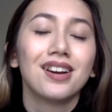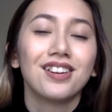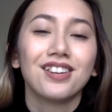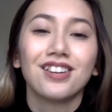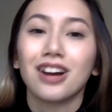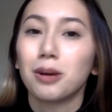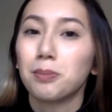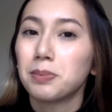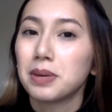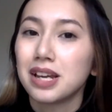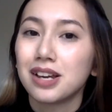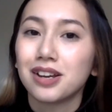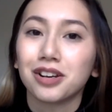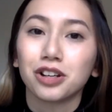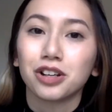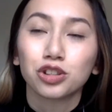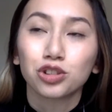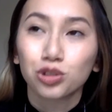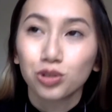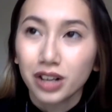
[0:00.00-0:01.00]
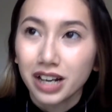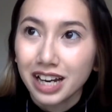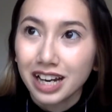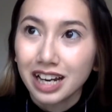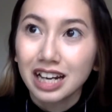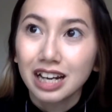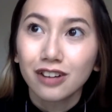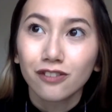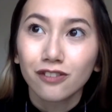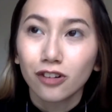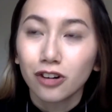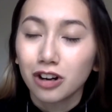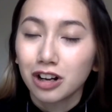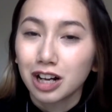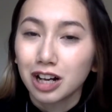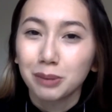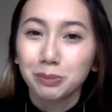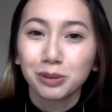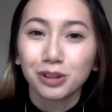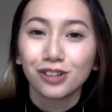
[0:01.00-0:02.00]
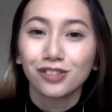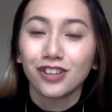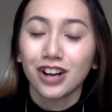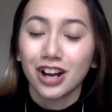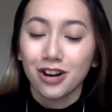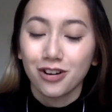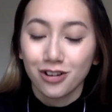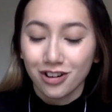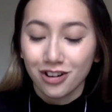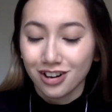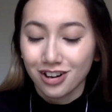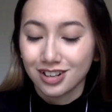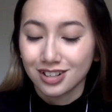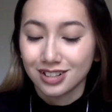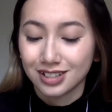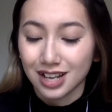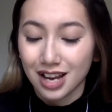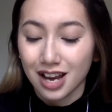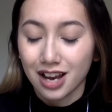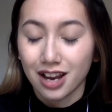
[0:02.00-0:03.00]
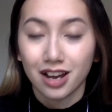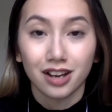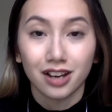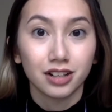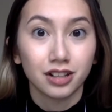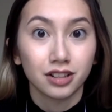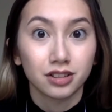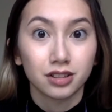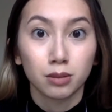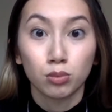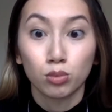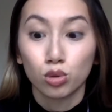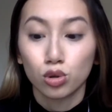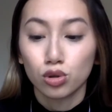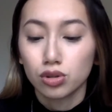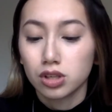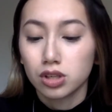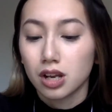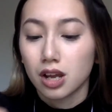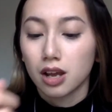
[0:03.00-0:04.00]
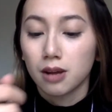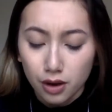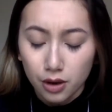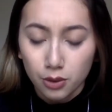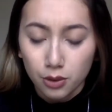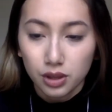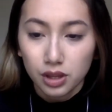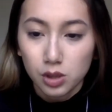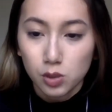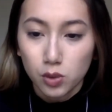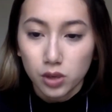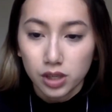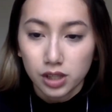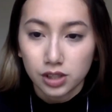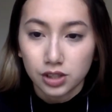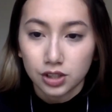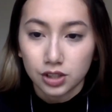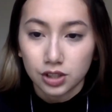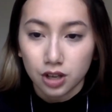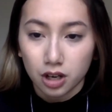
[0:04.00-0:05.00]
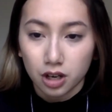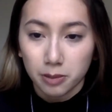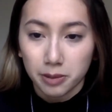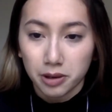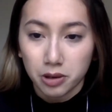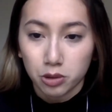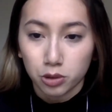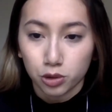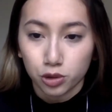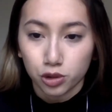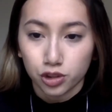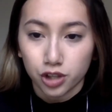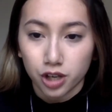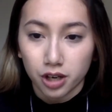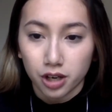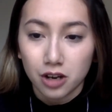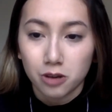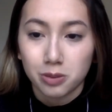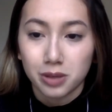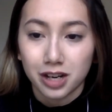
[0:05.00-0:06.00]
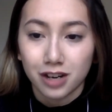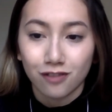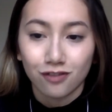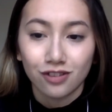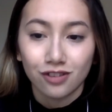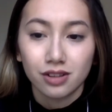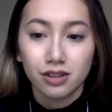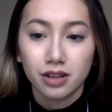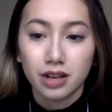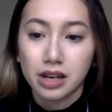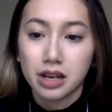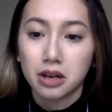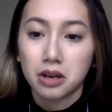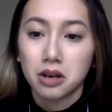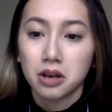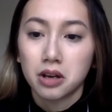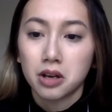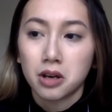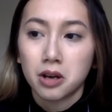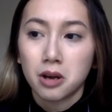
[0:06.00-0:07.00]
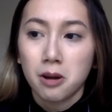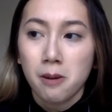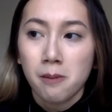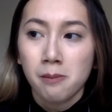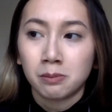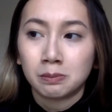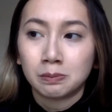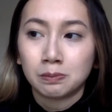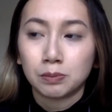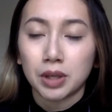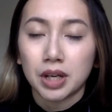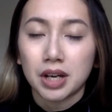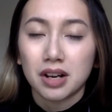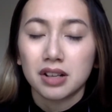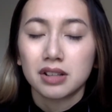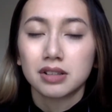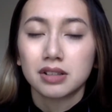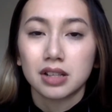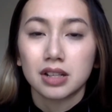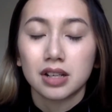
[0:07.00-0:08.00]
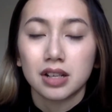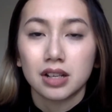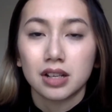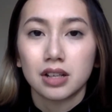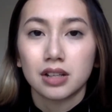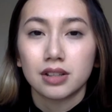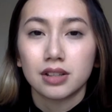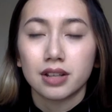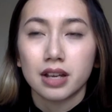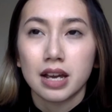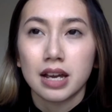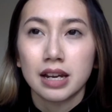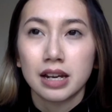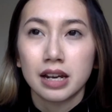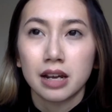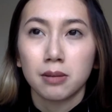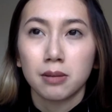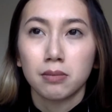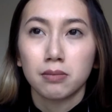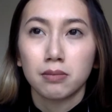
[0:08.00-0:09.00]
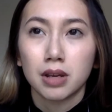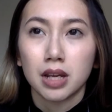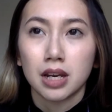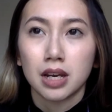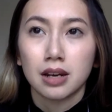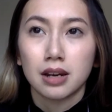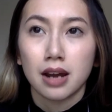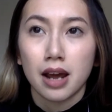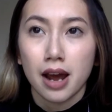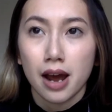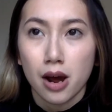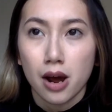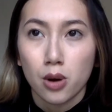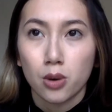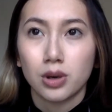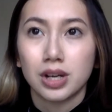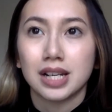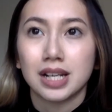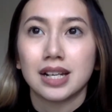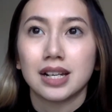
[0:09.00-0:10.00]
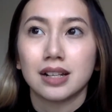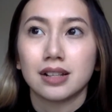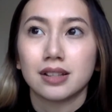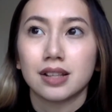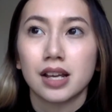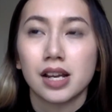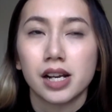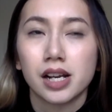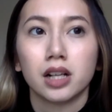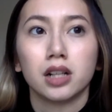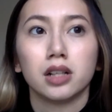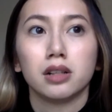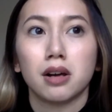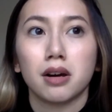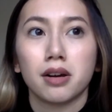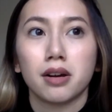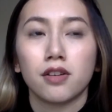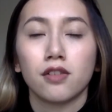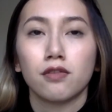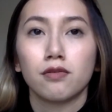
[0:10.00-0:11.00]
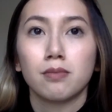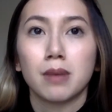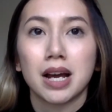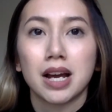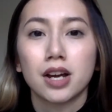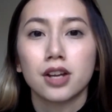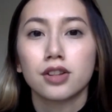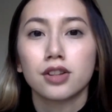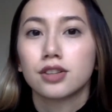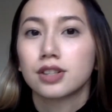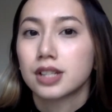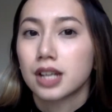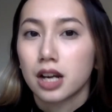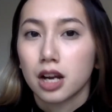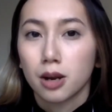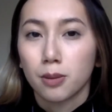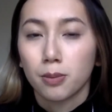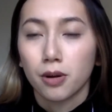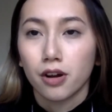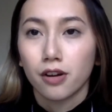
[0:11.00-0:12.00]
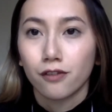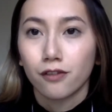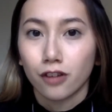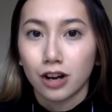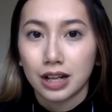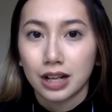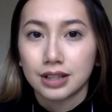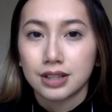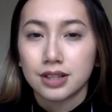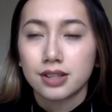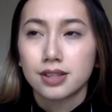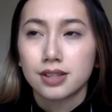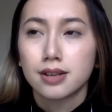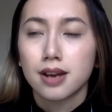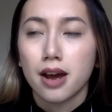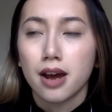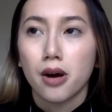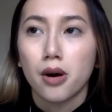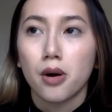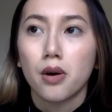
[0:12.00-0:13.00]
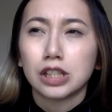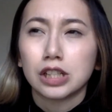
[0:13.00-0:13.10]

not be in a train for a couple of hours, and eat some muesli. I really wanted to talk about culture shock, but I feel like because it is hitting me now and it is hitting a lot of my other study abroad friends now,